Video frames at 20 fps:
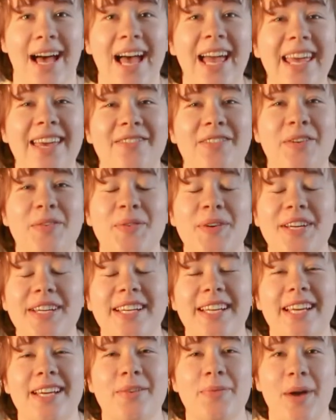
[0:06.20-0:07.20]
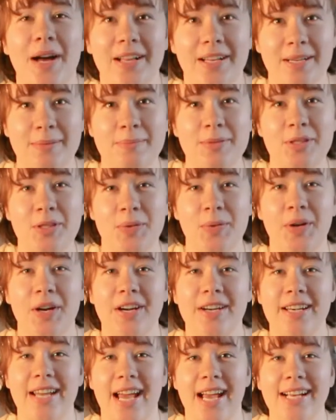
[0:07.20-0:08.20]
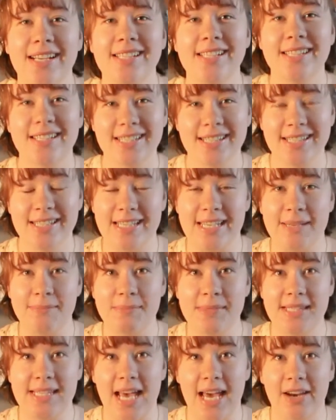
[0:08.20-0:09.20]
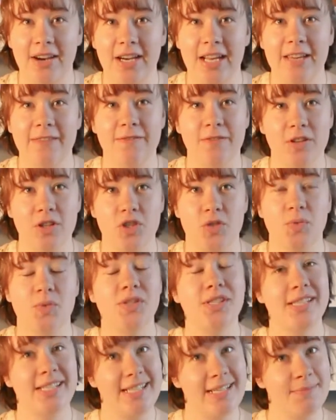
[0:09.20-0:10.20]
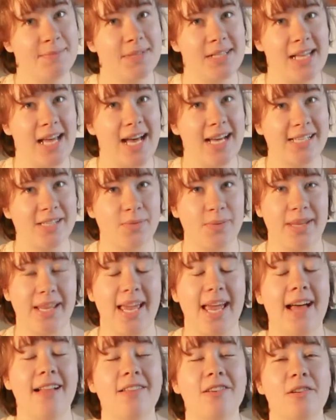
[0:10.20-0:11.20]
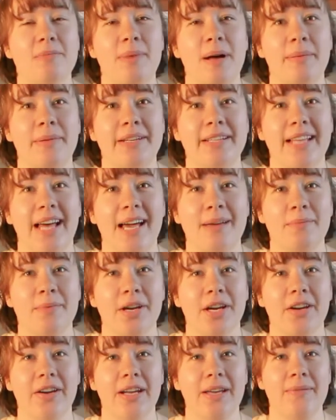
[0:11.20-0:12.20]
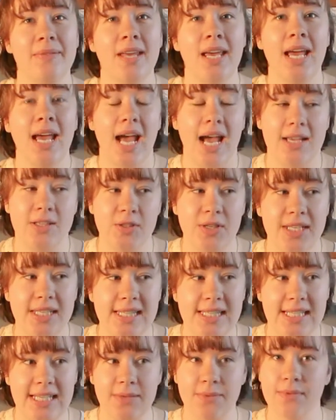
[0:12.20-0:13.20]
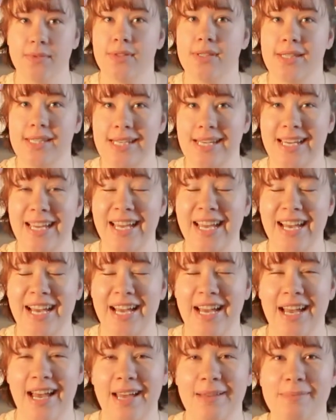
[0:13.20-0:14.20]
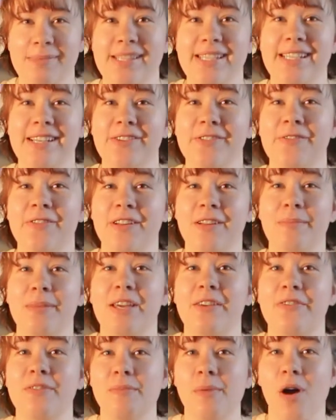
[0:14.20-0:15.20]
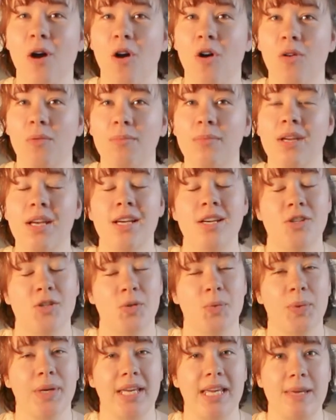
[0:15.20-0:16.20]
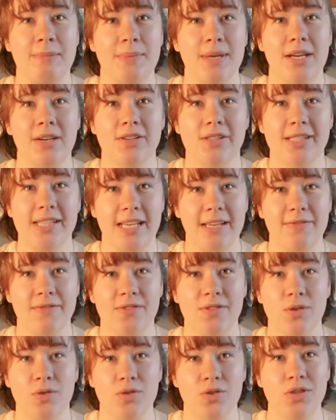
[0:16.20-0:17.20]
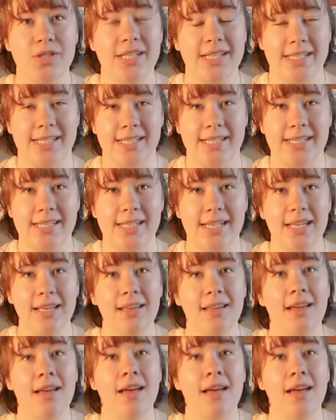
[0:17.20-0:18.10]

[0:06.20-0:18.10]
Hi everyone, and welcome to our next STEAM Saturday virtual STEAM class with the Callander Public Library. As you can see, I'm still filming from home, so we're keeping our safe social distancing.